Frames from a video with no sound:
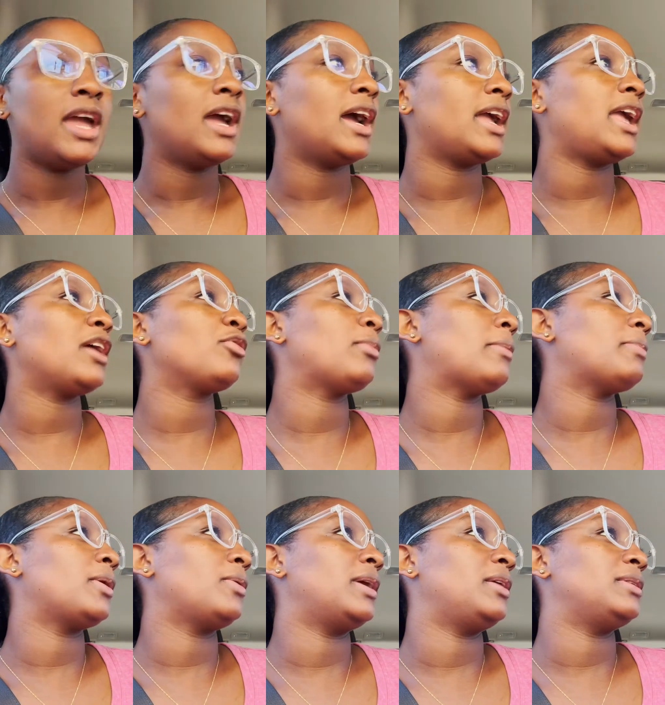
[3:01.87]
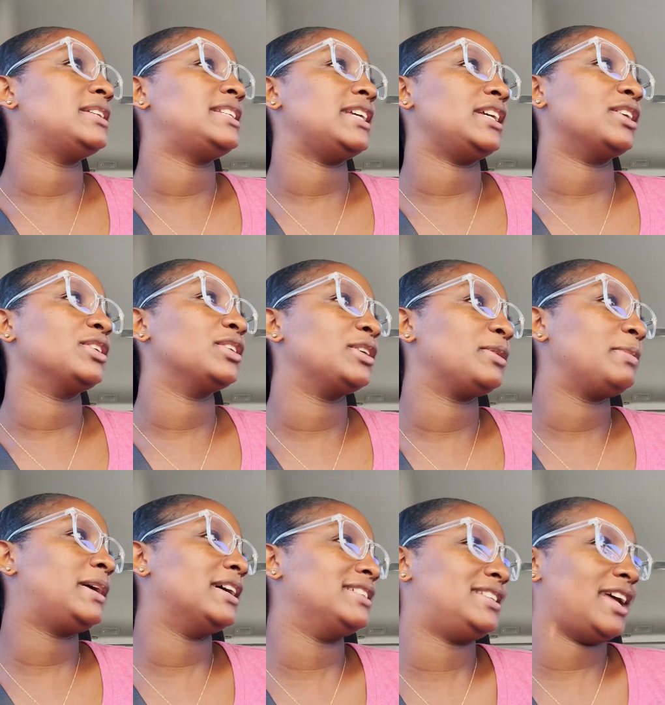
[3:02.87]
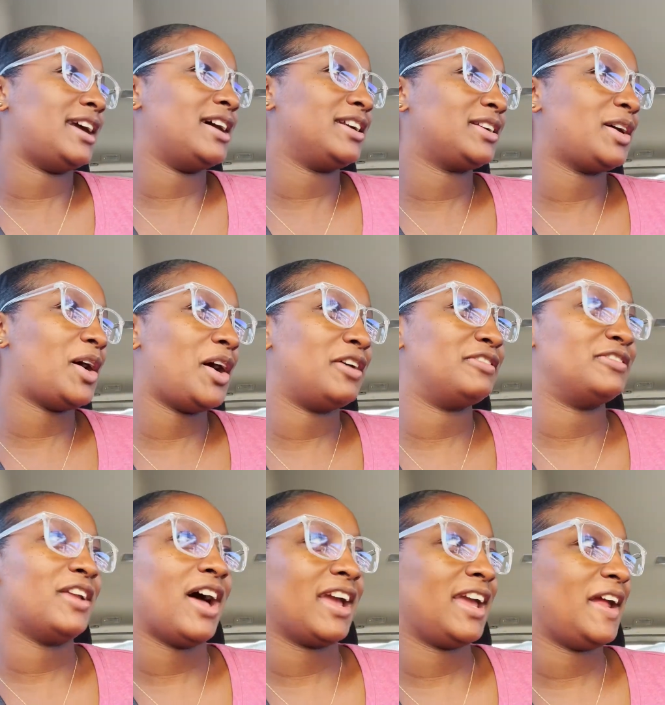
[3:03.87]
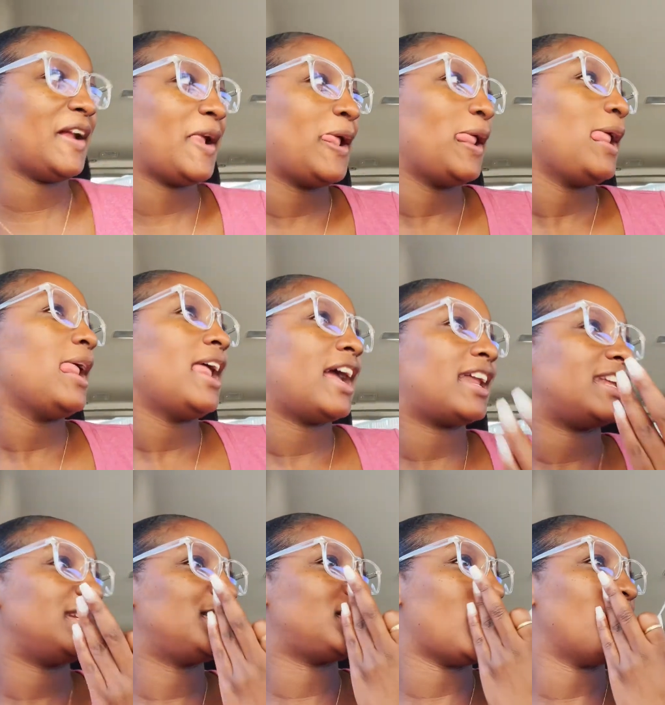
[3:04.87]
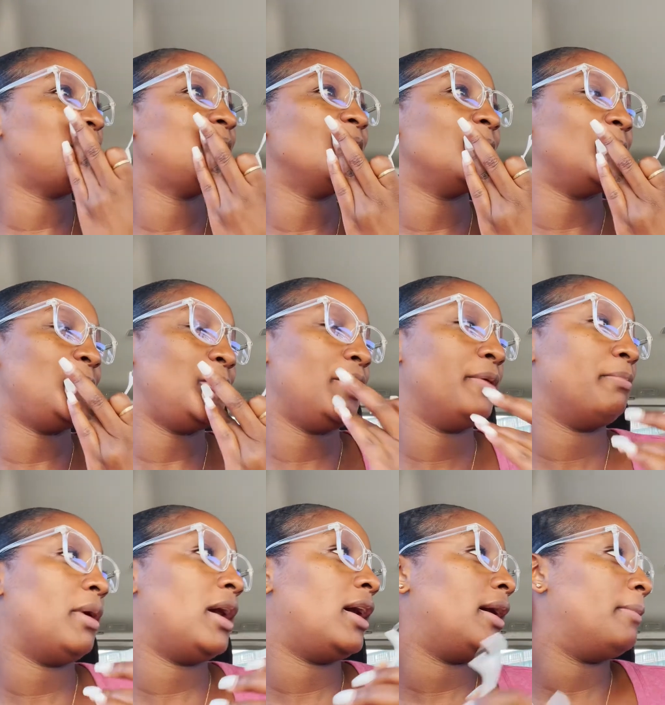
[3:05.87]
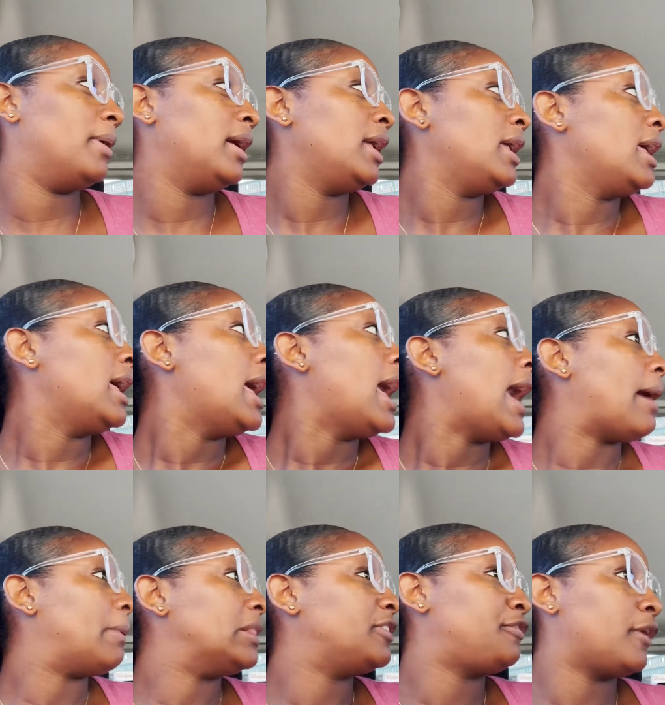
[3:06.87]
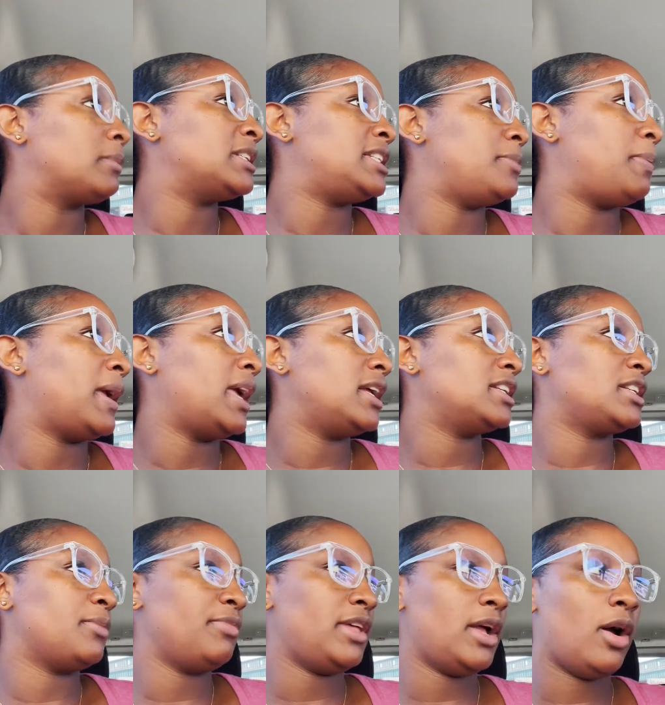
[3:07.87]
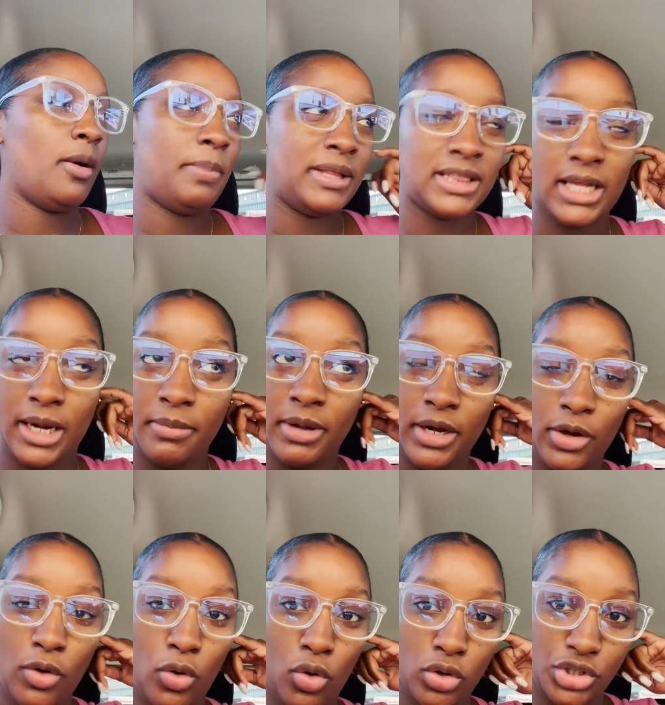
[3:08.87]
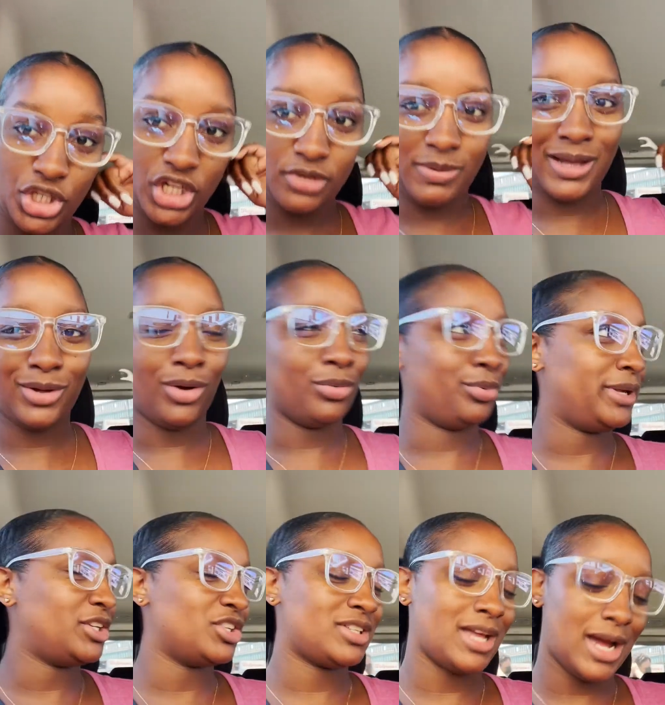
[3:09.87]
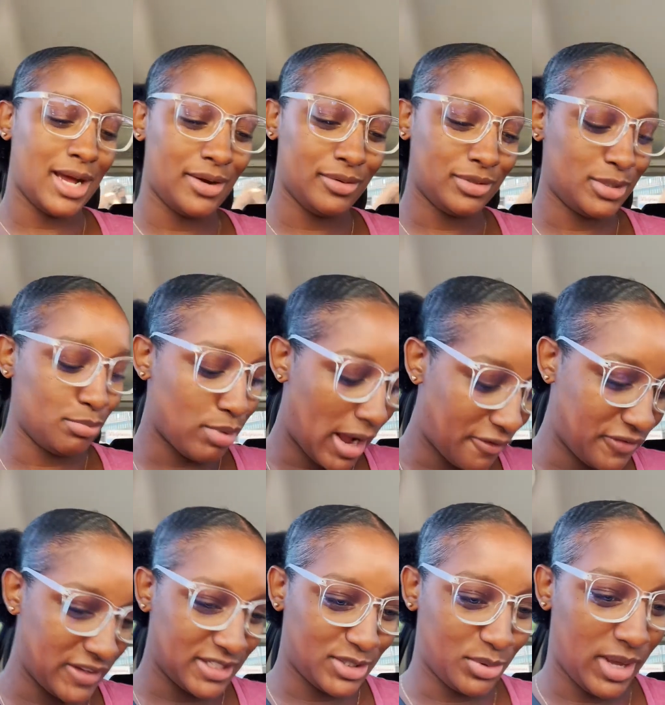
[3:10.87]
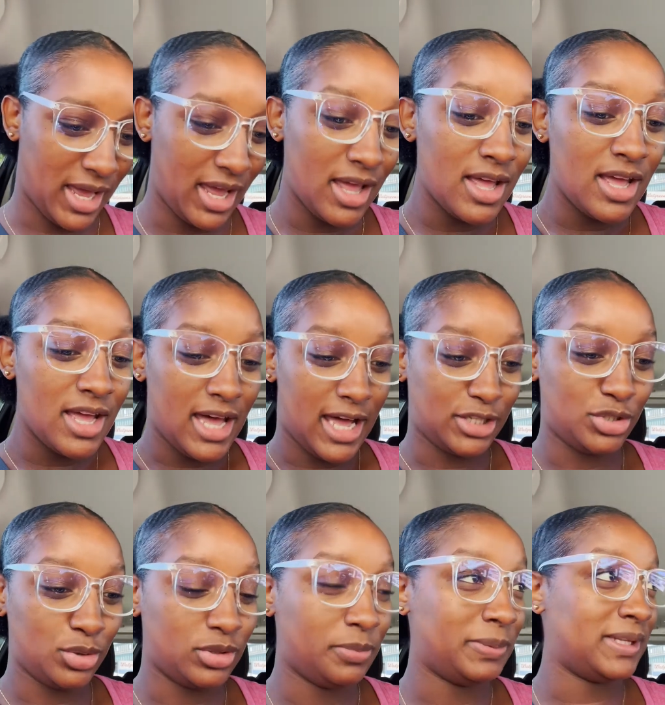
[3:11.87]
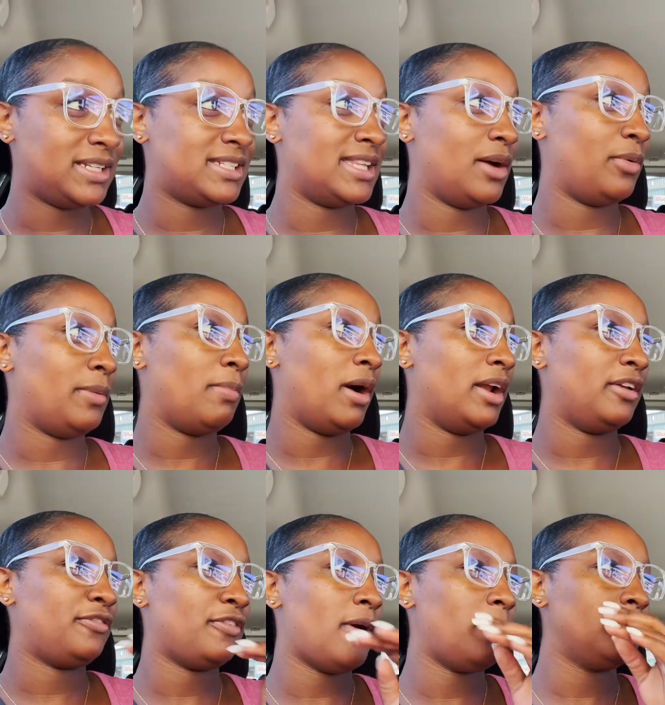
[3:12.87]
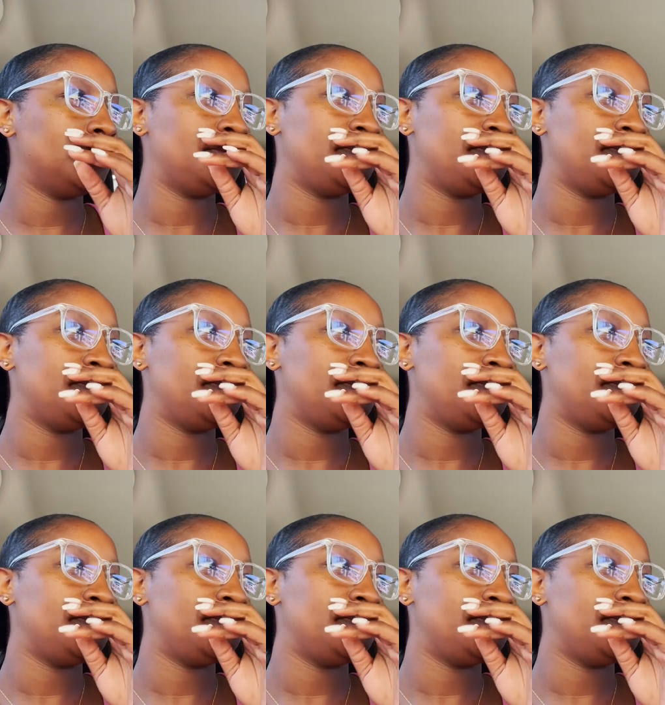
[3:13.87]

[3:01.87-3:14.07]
I can't remember what I was saying earlier because I got caught vlogging and I stopped. But I'm at the pharmacy picking something up, and then I'm gonna go change my coat. We just had some breakfast, okay? I showed the place that we bought it from,